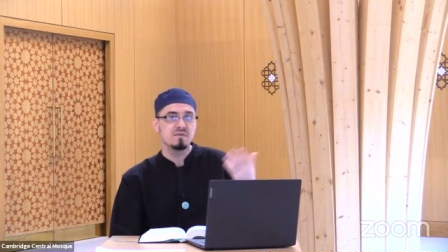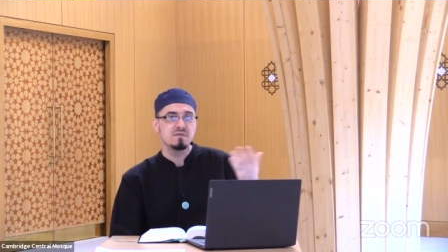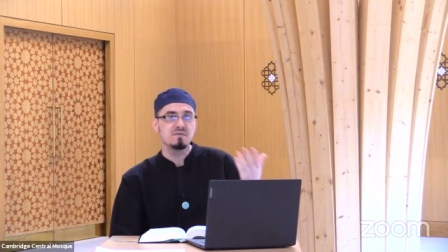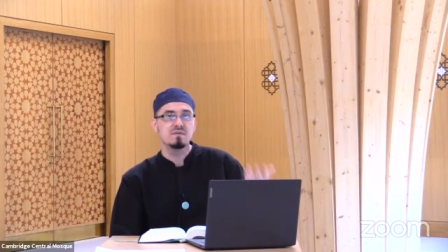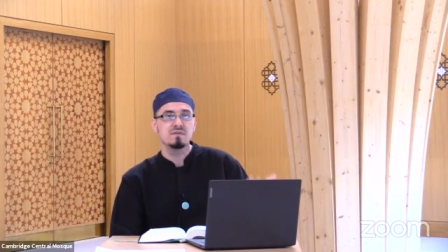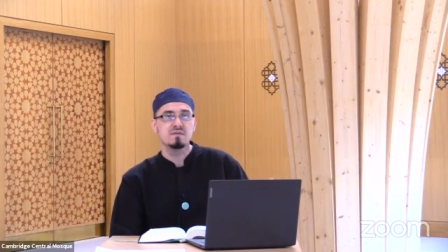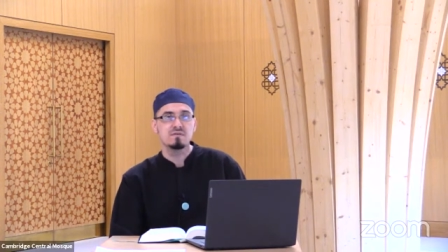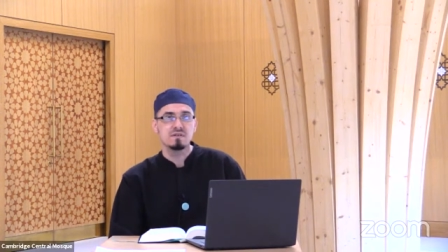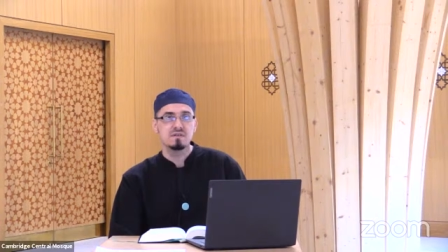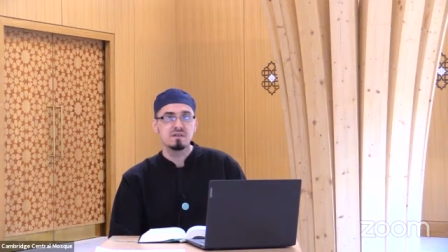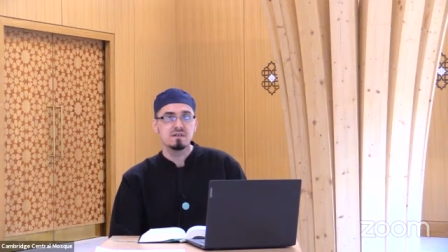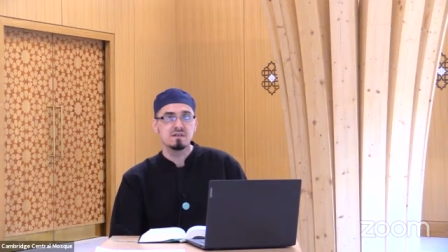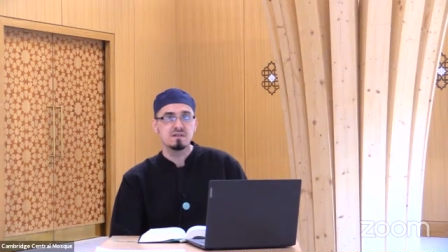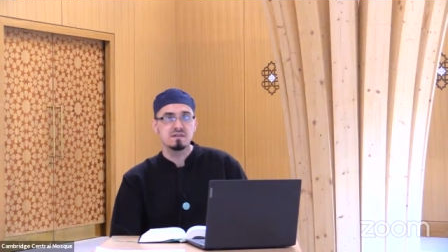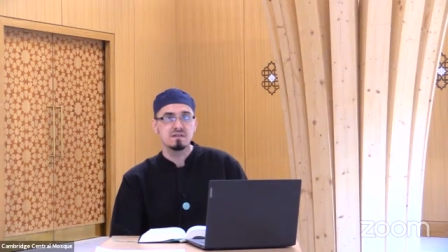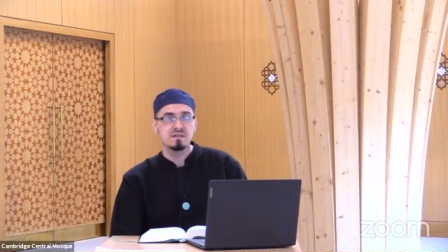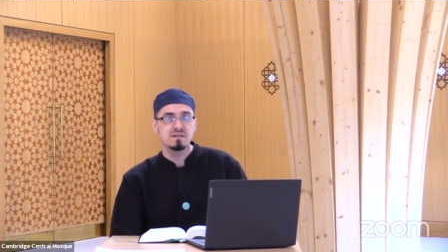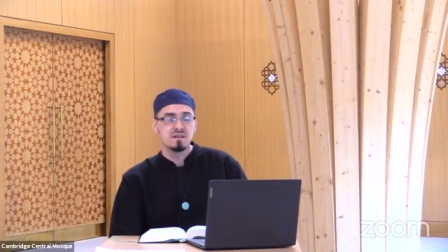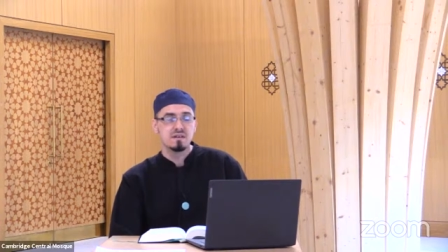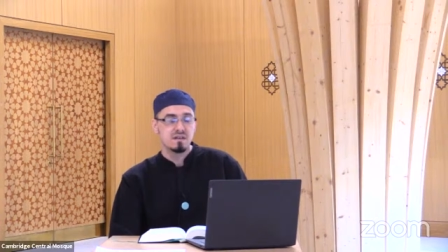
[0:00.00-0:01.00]
You know,
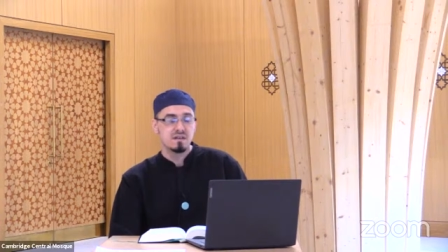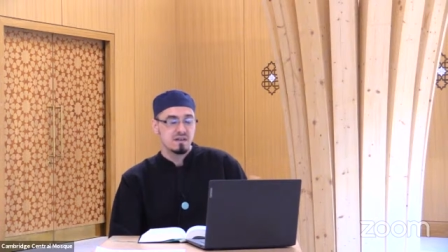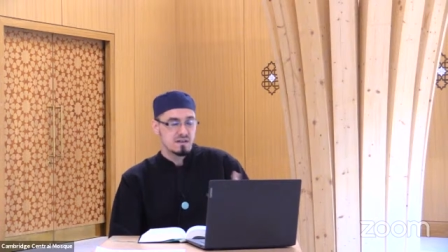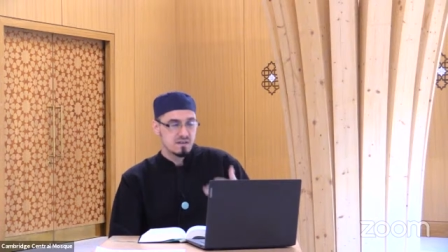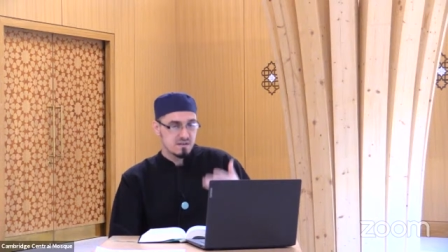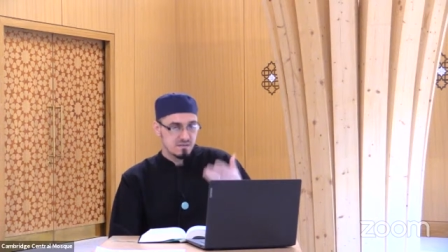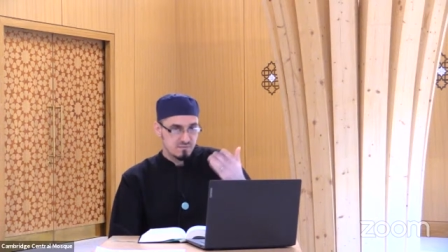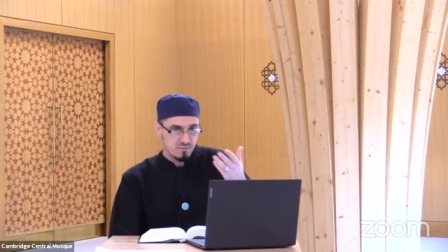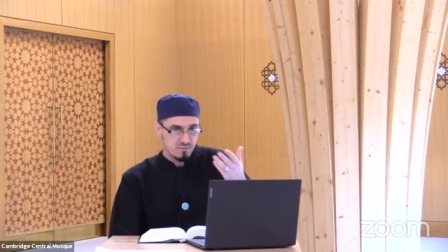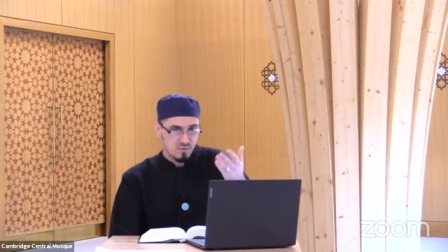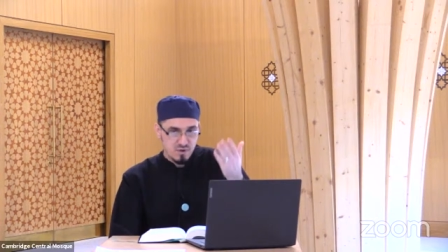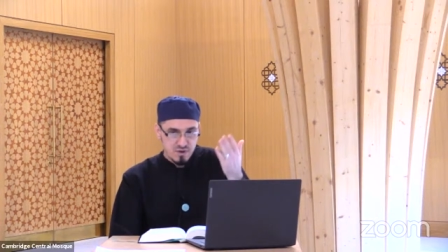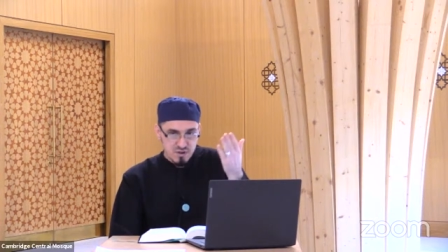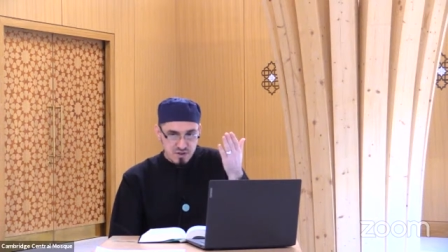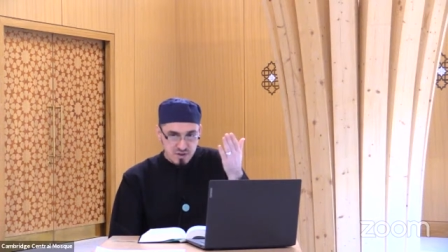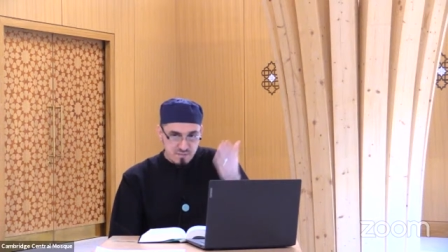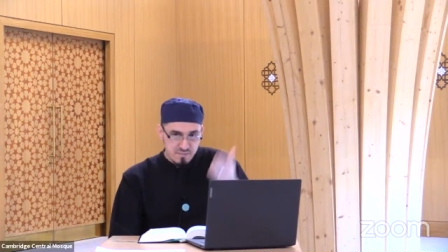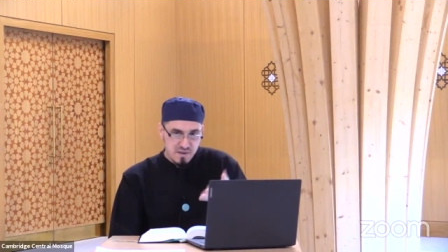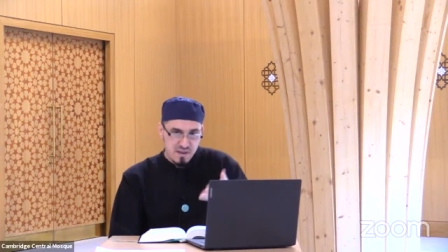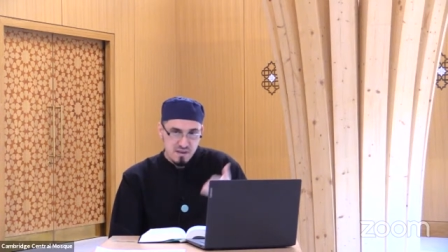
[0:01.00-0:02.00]
in,
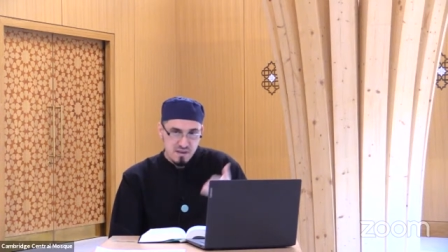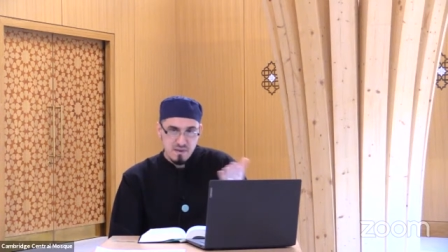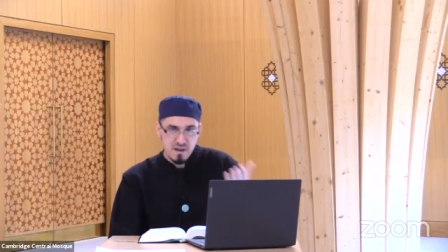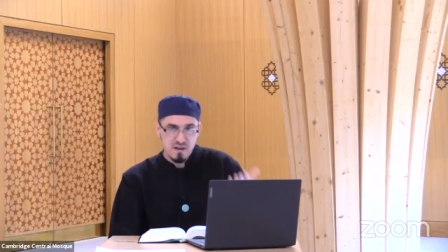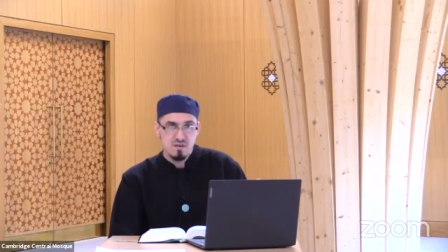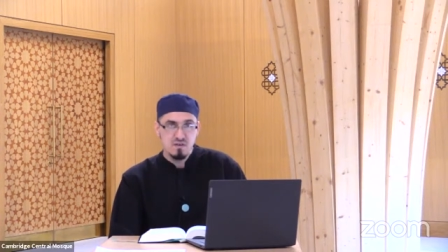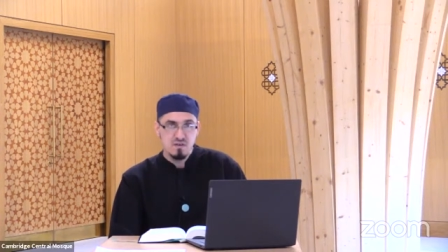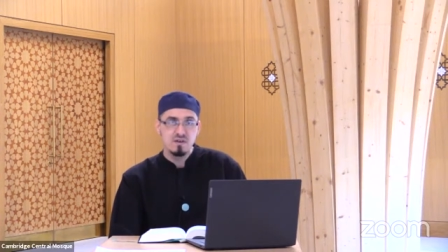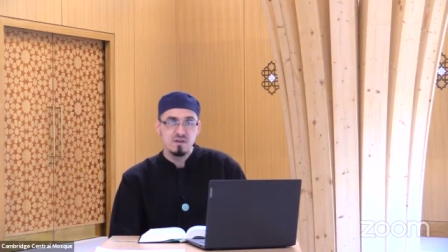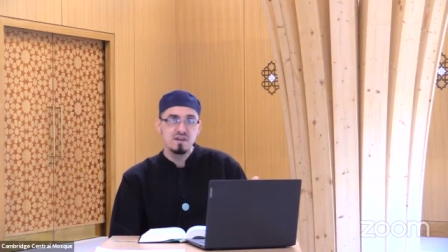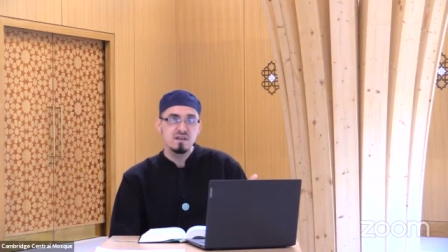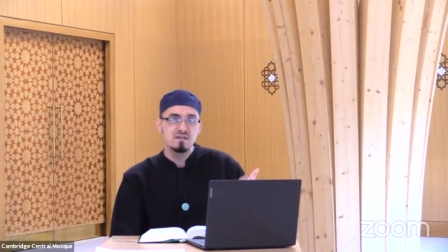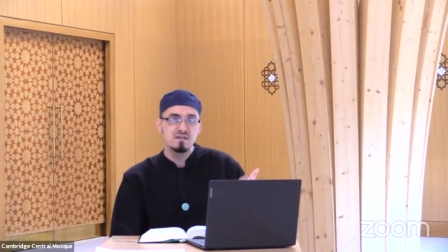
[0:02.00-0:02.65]
Worship Him alone.